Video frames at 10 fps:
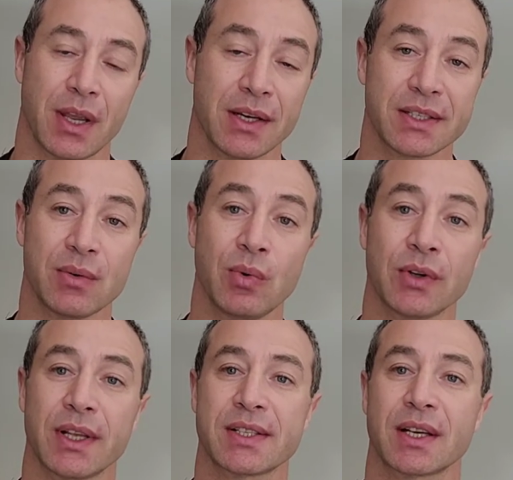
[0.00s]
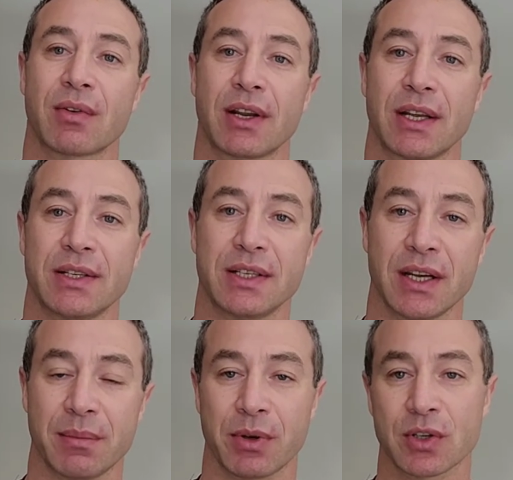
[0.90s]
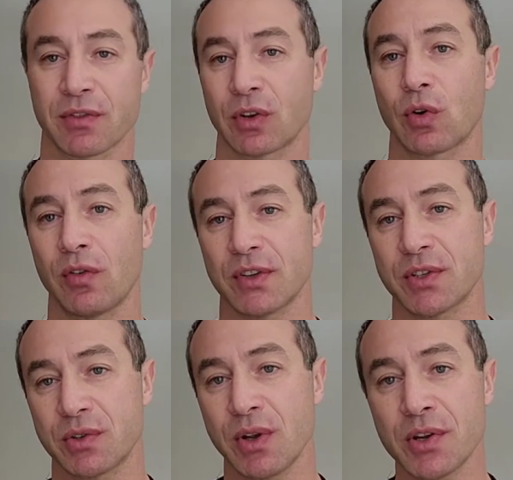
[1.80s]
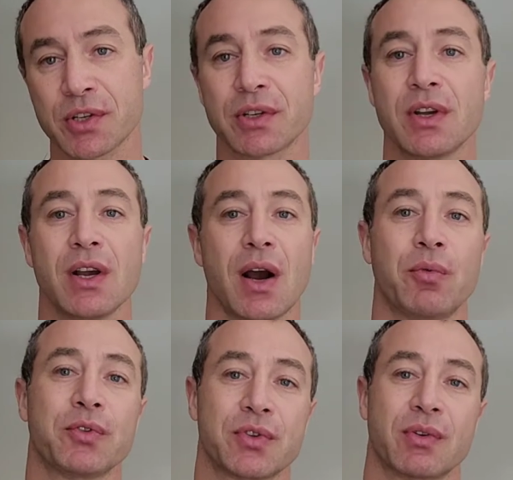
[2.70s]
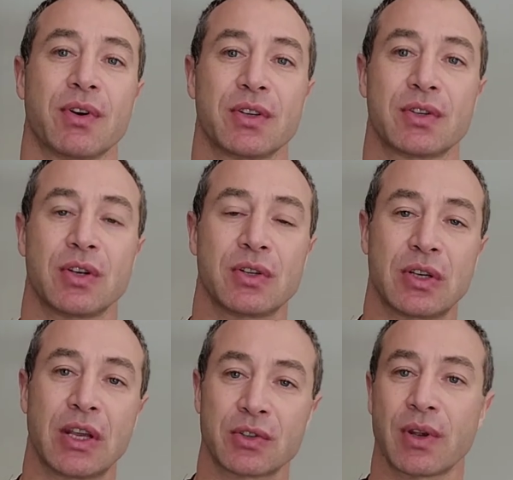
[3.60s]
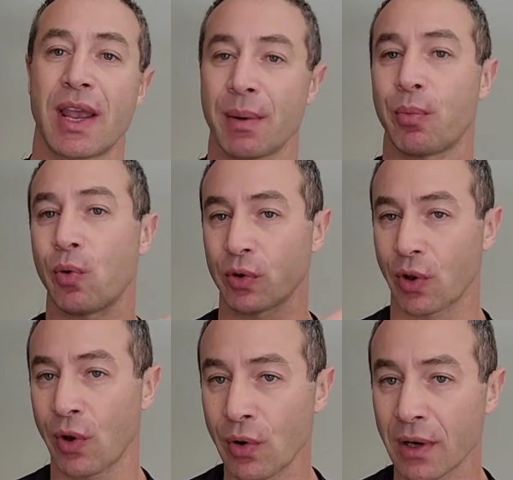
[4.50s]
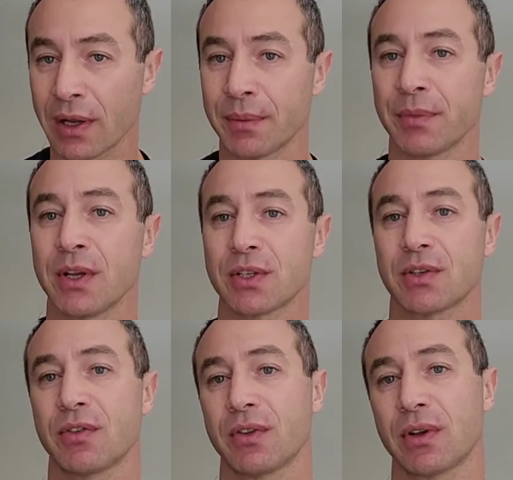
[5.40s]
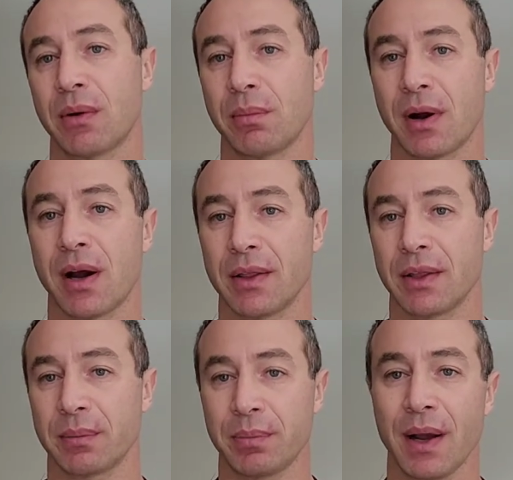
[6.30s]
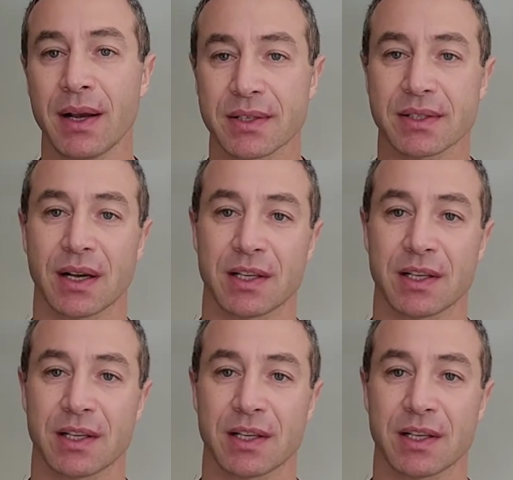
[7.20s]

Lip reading: I said, well, that's a great idea. Because of the COVID situation, I want to get to airport earlier. So I said, I'll buy that pass.